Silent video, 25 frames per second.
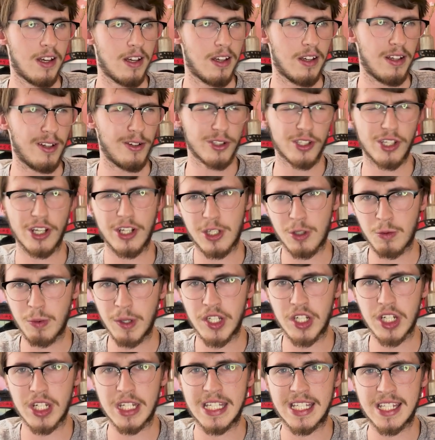He also
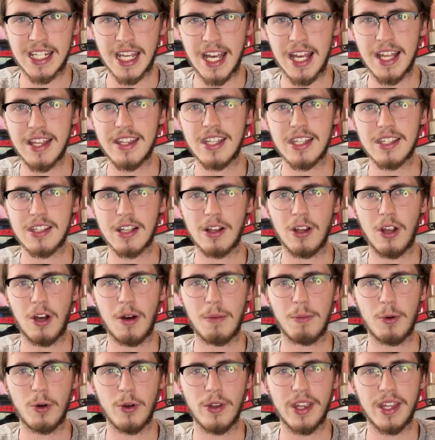switches stances a lot
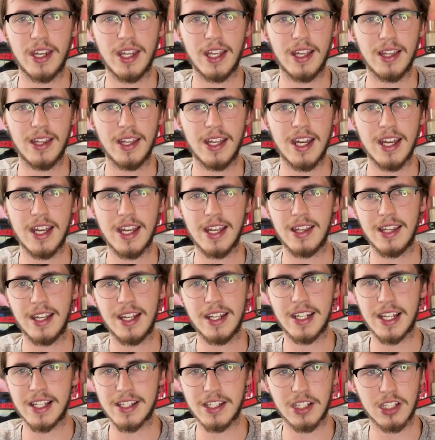more than Ilia. Ilia
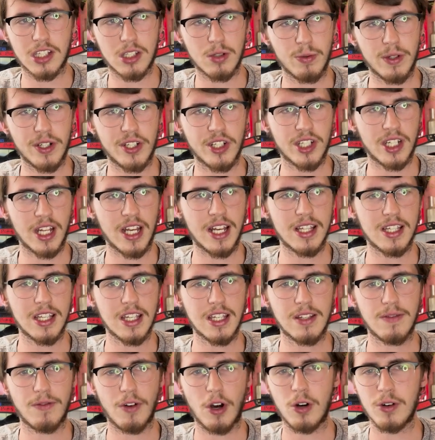doesn't switch
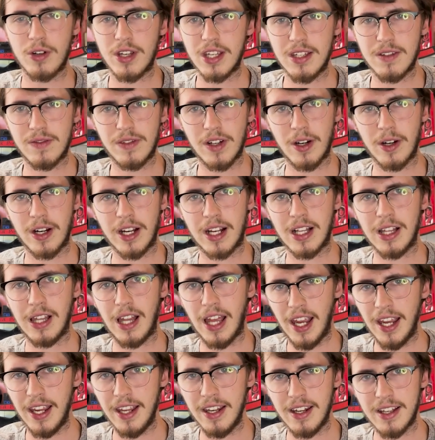stances. Volk is very
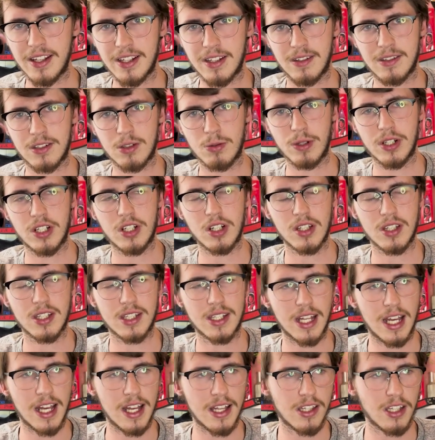clean at switching
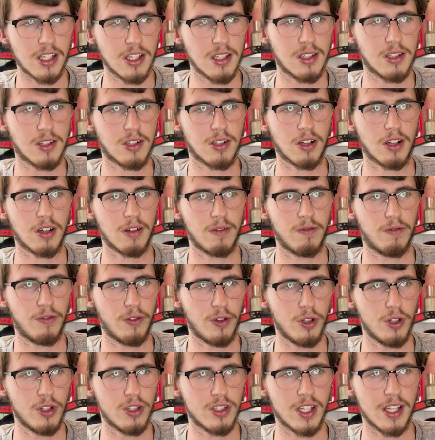stances to
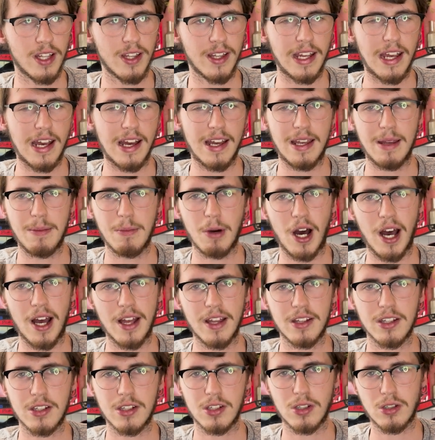confuse Ilia. He might
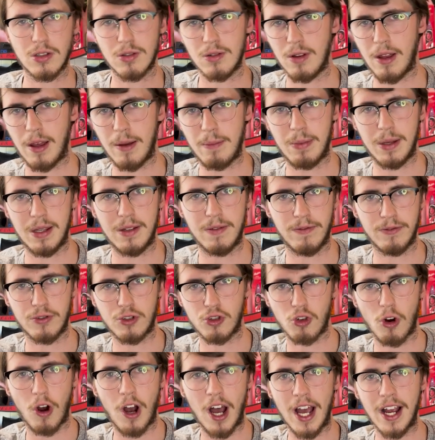be
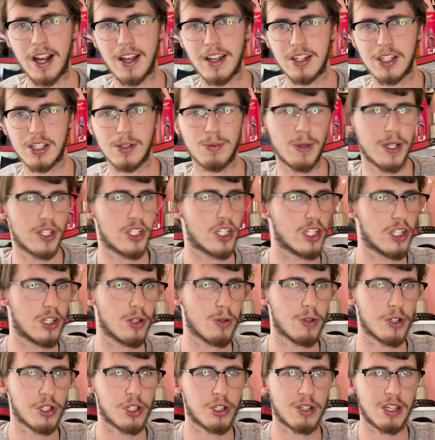strike and switch into
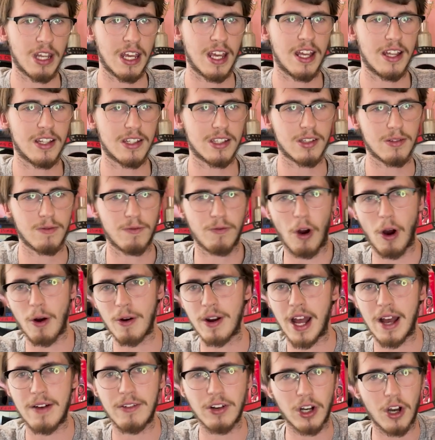a stance, throw
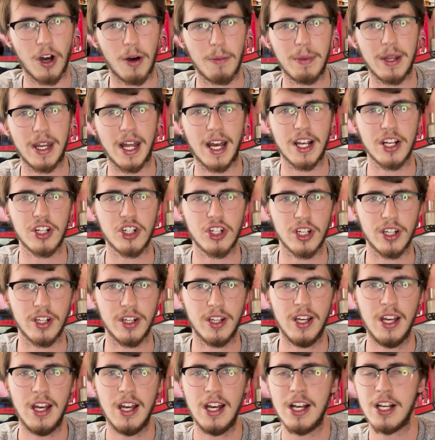another combination,
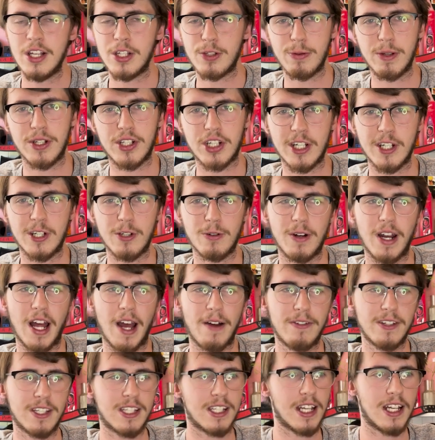switch into
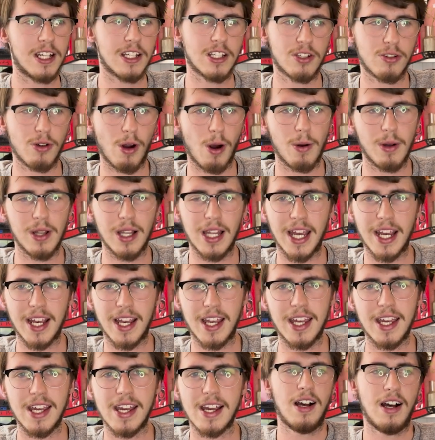another stance, throw a leg
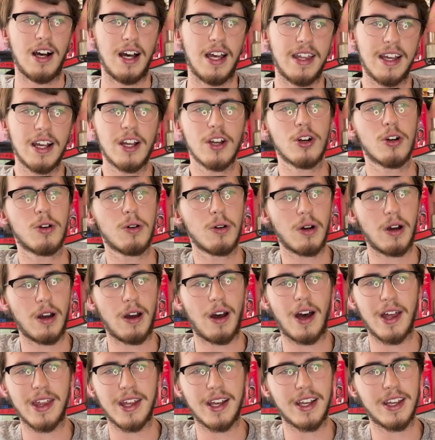kick. I
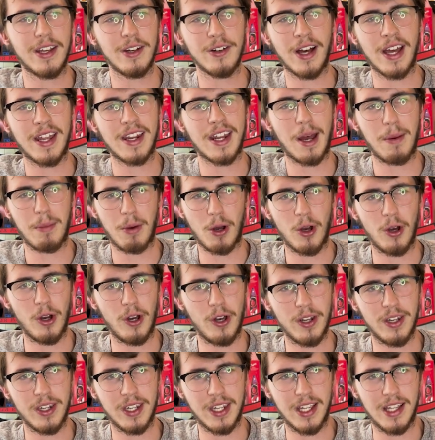think he'll end up
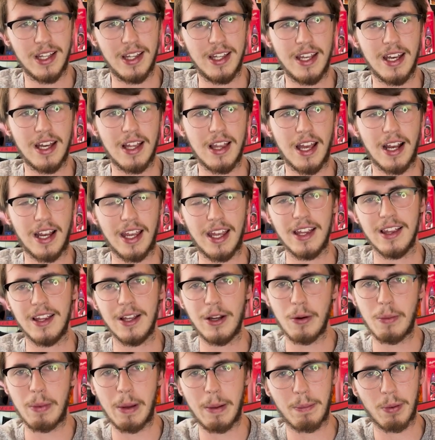hurting Ilia. Ilia
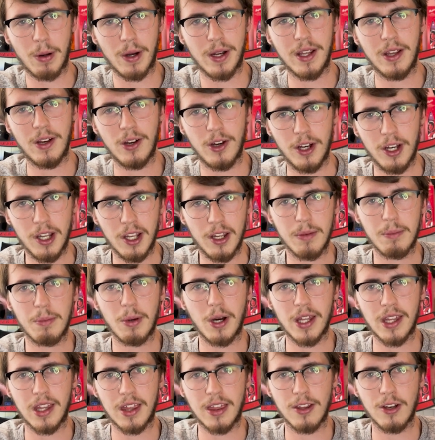will be pretty hurt
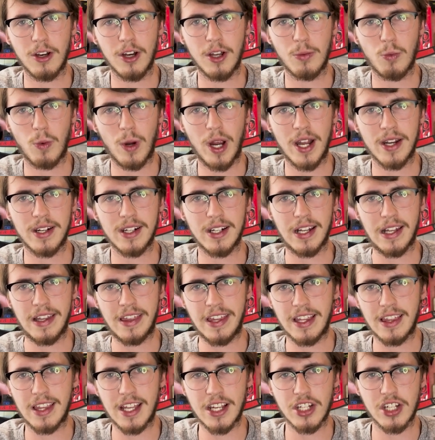by the third round, and I
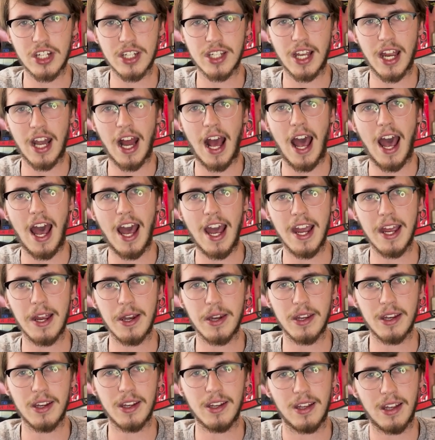think that's just going to
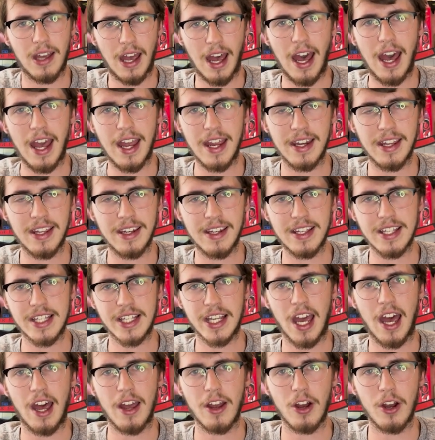aid in his
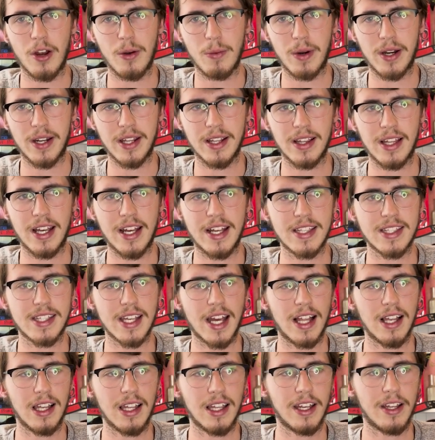KO when he lands
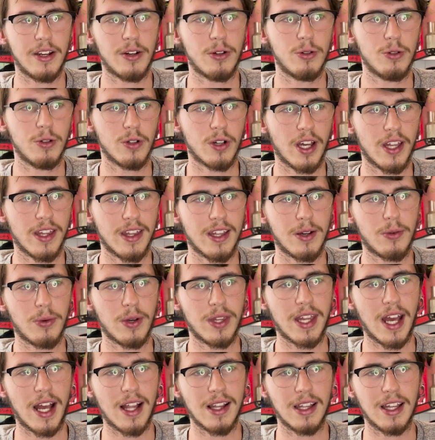that lead hook. I think when
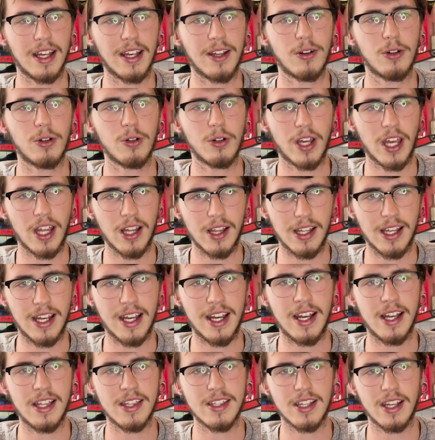that lead hook
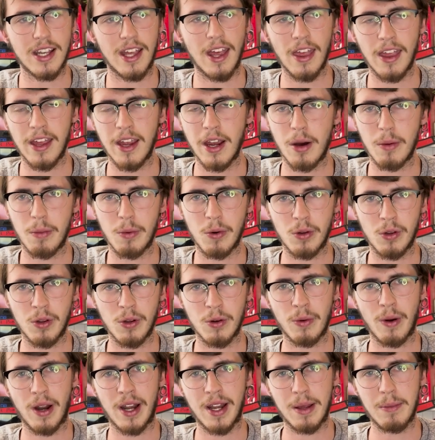lands, Ilia will
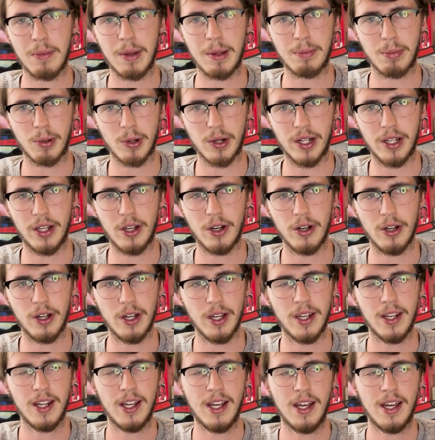already be pretty hurt.